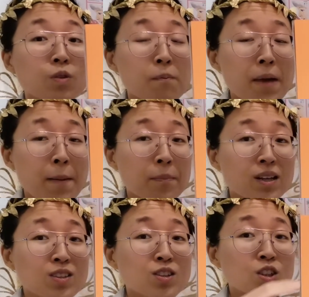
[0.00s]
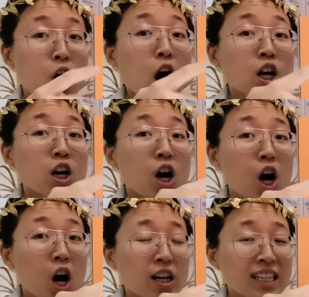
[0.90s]
remember to knock
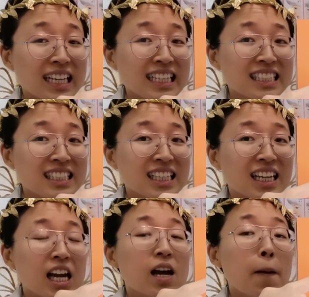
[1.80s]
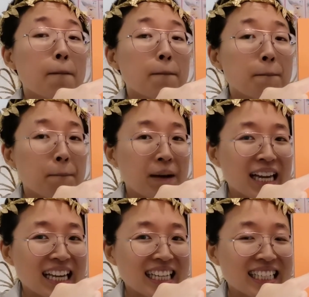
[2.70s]
on his
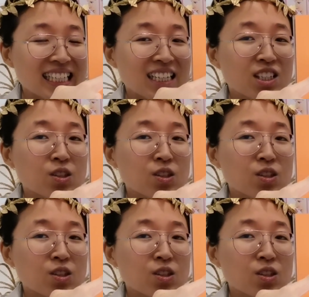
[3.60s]
men